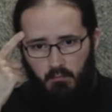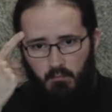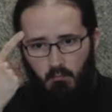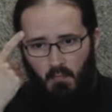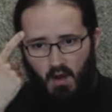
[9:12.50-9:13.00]

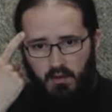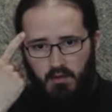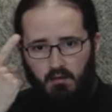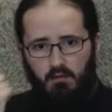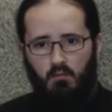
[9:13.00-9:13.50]

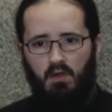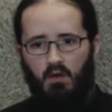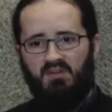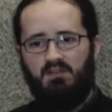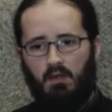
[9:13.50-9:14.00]
mind when I
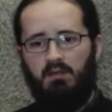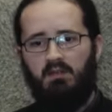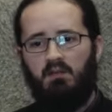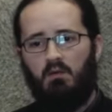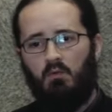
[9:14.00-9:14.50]
was
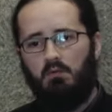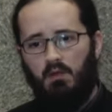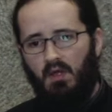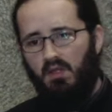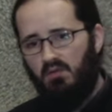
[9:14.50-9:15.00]
19 and what
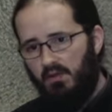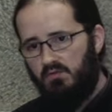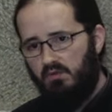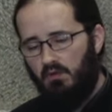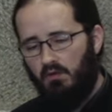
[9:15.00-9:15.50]

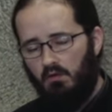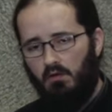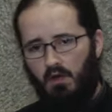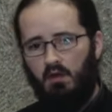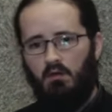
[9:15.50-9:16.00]
eventually,
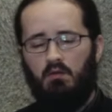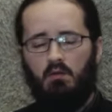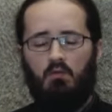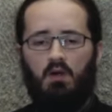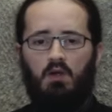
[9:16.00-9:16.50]

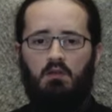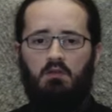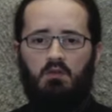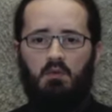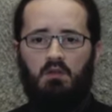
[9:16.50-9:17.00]

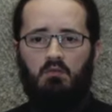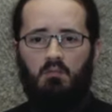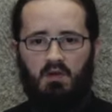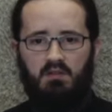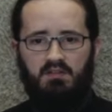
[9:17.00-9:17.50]
took me into a
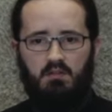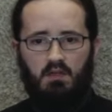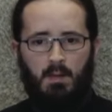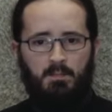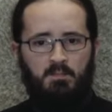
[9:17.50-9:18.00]
monastery.